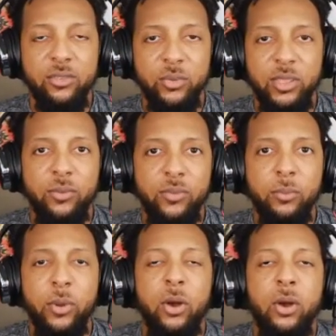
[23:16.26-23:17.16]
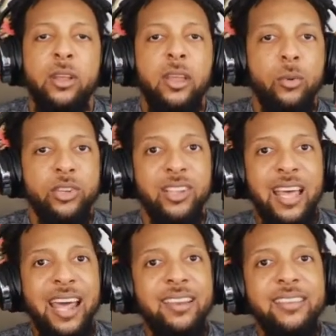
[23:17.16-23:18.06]
with the football, which a
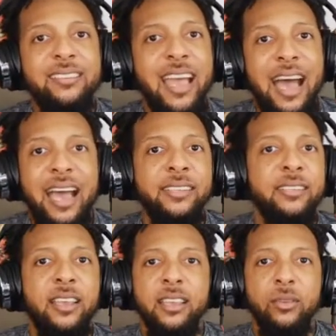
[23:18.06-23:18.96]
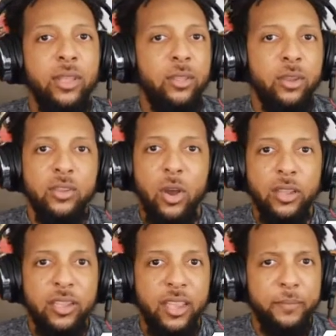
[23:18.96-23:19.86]
lot of these guys, whether you're
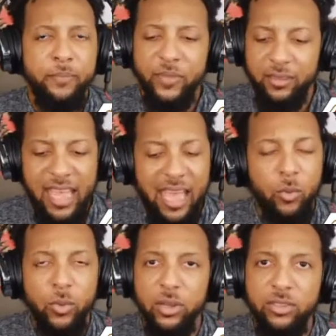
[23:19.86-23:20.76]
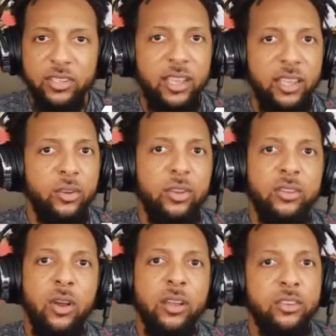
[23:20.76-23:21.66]
talking Zach Wilson or you're
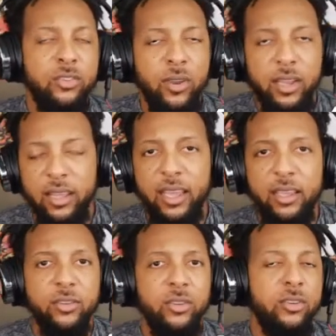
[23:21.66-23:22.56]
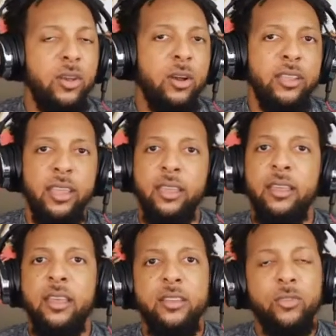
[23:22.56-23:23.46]
talking Trey Lance or you're talking
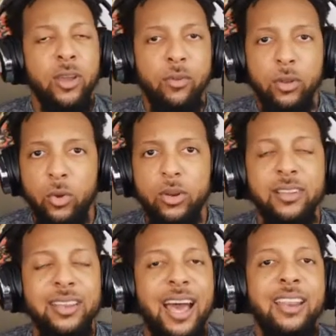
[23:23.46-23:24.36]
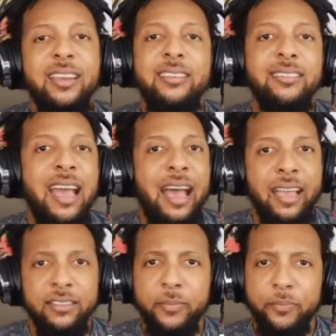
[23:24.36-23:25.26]
Trevor Lawrence, a lot of these guys